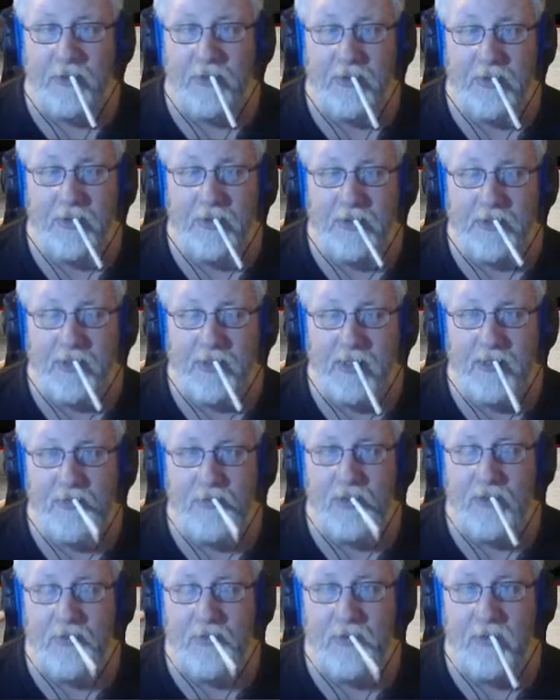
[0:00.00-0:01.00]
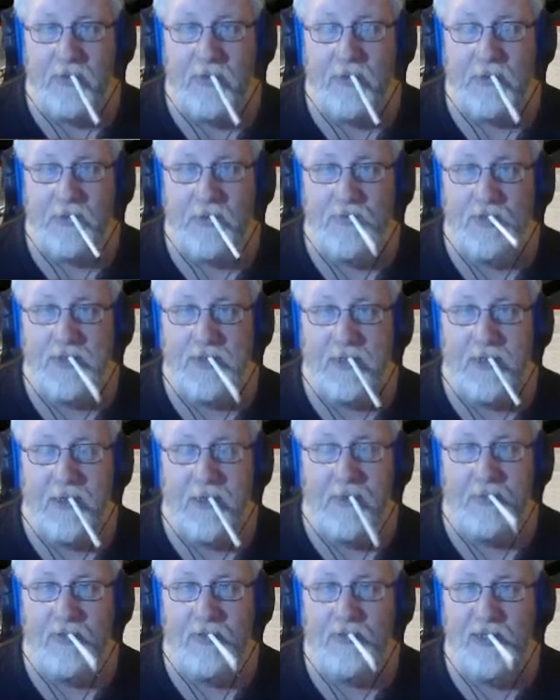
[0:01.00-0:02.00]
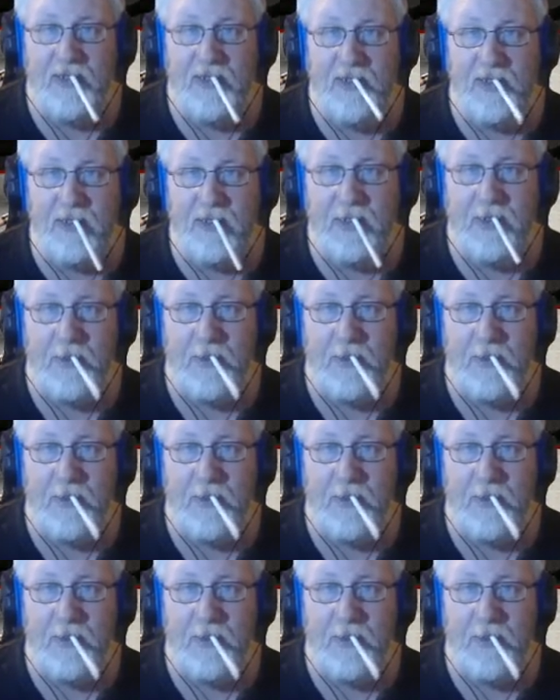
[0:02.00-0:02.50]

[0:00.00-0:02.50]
In this game, it seems to happen immediately.